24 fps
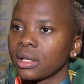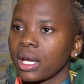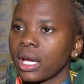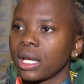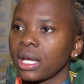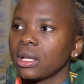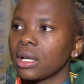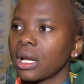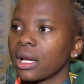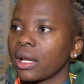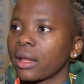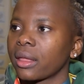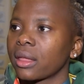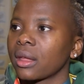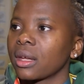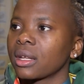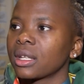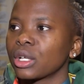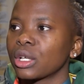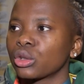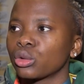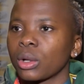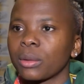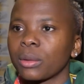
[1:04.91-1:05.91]
And I
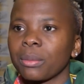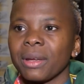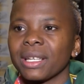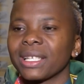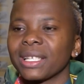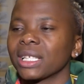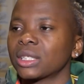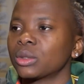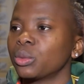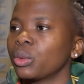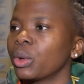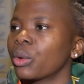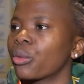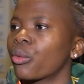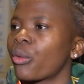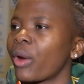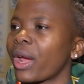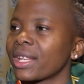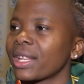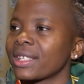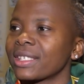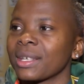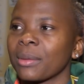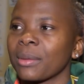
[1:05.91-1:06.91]
think that's what matters. We
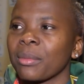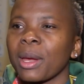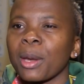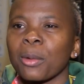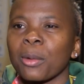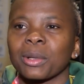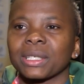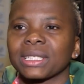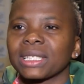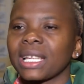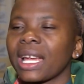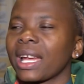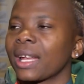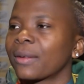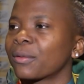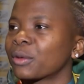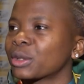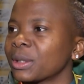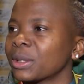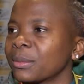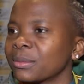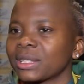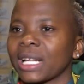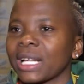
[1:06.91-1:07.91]
ran, Jermaine was tired for
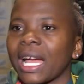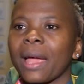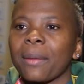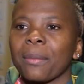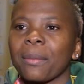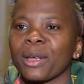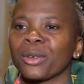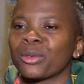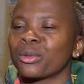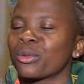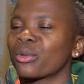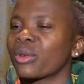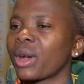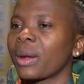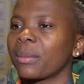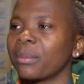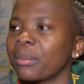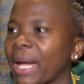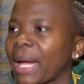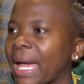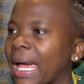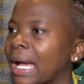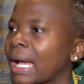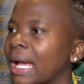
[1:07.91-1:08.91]
some time, I had to run
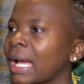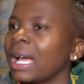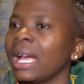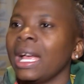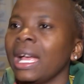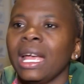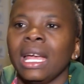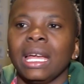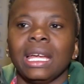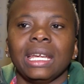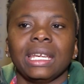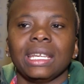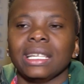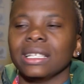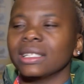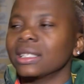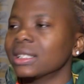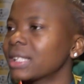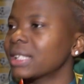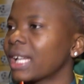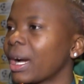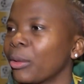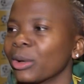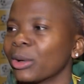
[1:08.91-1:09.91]
back.
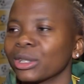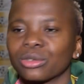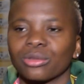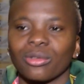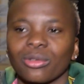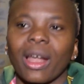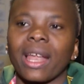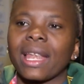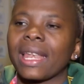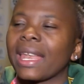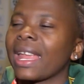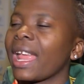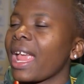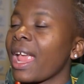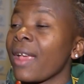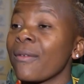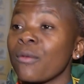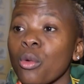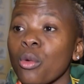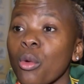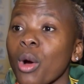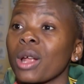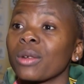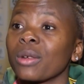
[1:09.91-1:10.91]
Hilda was running,
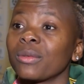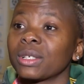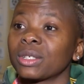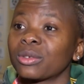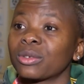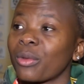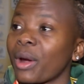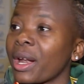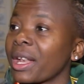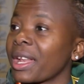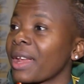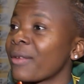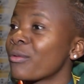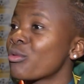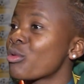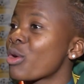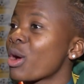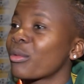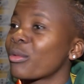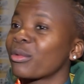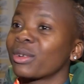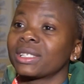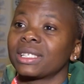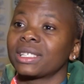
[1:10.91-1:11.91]
everyone was running,
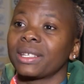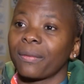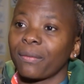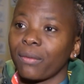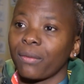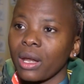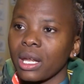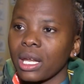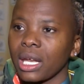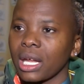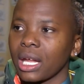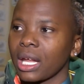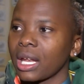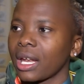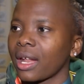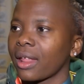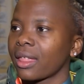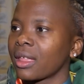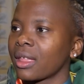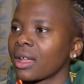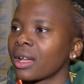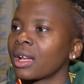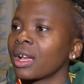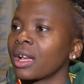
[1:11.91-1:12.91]
everyone was defending. And I
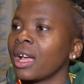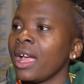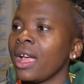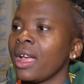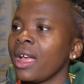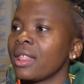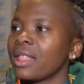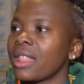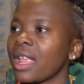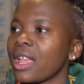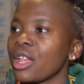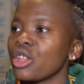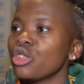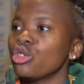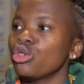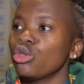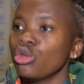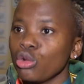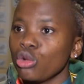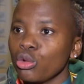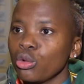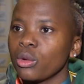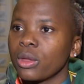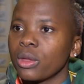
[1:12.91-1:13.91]
think they
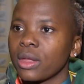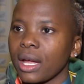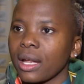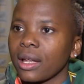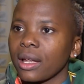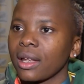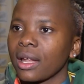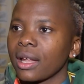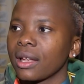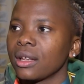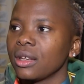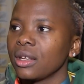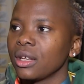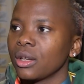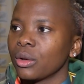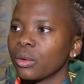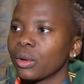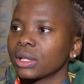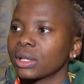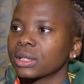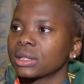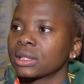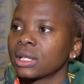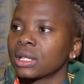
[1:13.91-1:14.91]
knew then that it
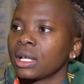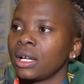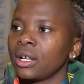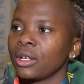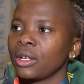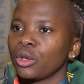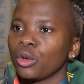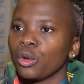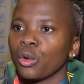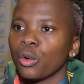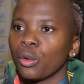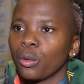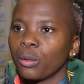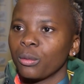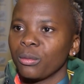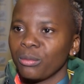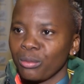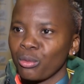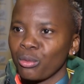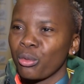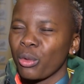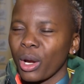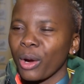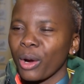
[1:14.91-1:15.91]
was, you know,
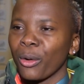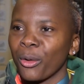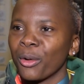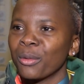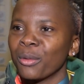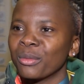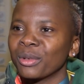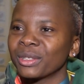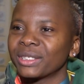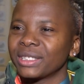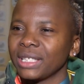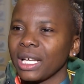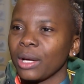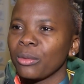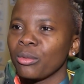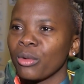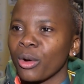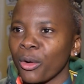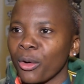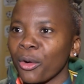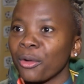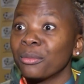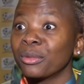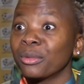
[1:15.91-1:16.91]
we are almost there, we're
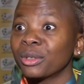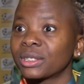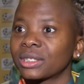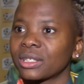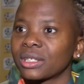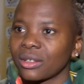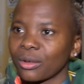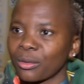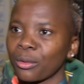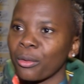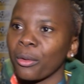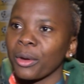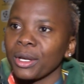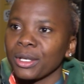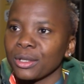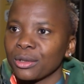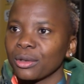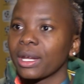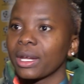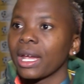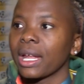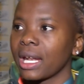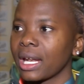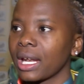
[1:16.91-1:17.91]
almost going
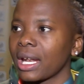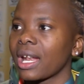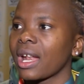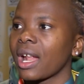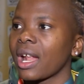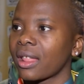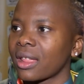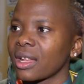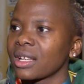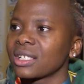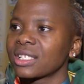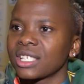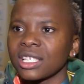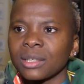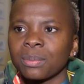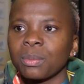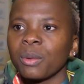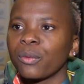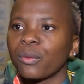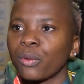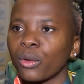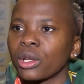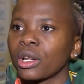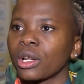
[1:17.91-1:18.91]
to get it. And I think just
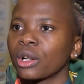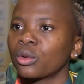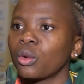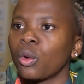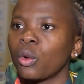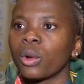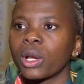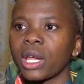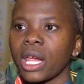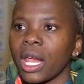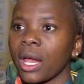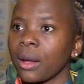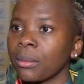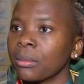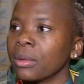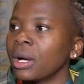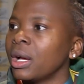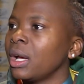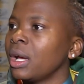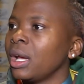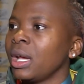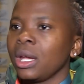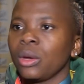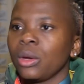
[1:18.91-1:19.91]
before that goal came,
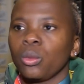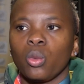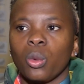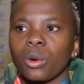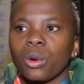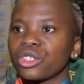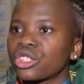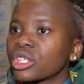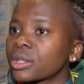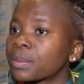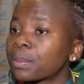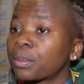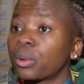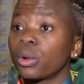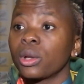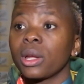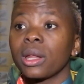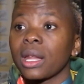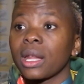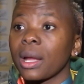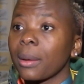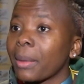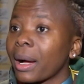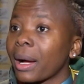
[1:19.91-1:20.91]
we were just
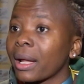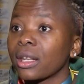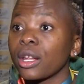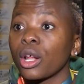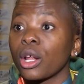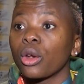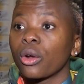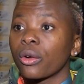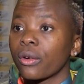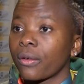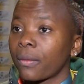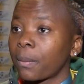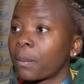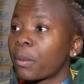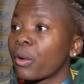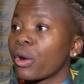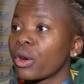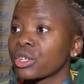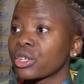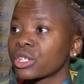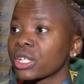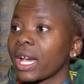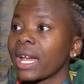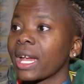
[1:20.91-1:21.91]
putting them under a lot of
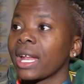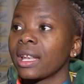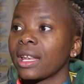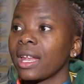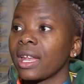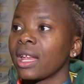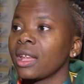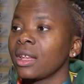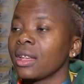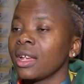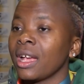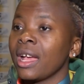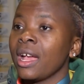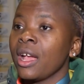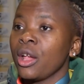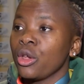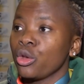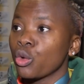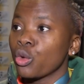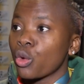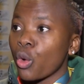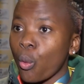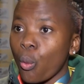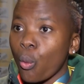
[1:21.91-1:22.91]
pressure and they,
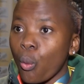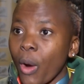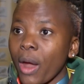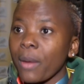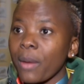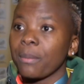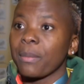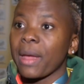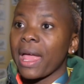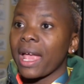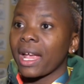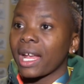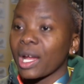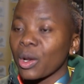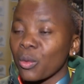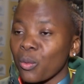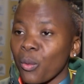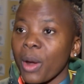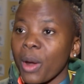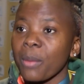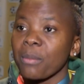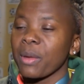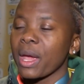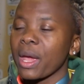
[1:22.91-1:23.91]
you know, went back and
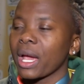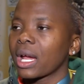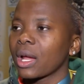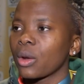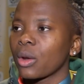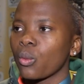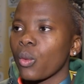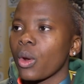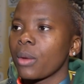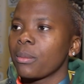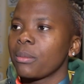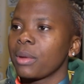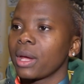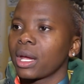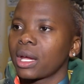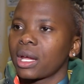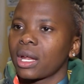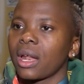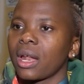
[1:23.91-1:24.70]
went back and went back.